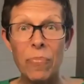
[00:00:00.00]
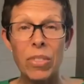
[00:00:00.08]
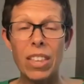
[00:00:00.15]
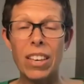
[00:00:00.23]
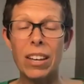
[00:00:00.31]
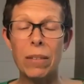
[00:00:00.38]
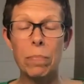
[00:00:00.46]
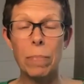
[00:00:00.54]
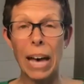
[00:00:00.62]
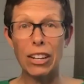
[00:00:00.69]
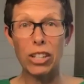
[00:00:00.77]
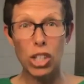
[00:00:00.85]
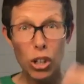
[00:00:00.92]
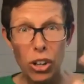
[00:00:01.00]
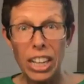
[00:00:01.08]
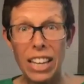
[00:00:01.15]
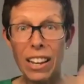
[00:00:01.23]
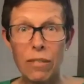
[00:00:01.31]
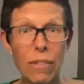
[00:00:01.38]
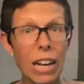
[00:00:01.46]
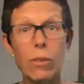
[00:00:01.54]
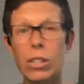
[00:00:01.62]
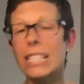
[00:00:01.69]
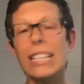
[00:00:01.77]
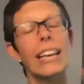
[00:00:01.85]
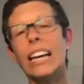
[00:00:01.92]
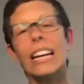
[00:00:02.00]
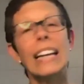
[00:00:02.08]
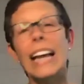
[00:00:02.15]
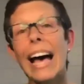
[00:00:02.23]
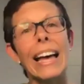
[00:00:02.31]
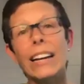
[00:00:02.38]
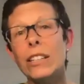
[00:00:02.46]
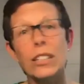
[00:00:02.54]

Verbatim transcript: the bacteria and virus they cannot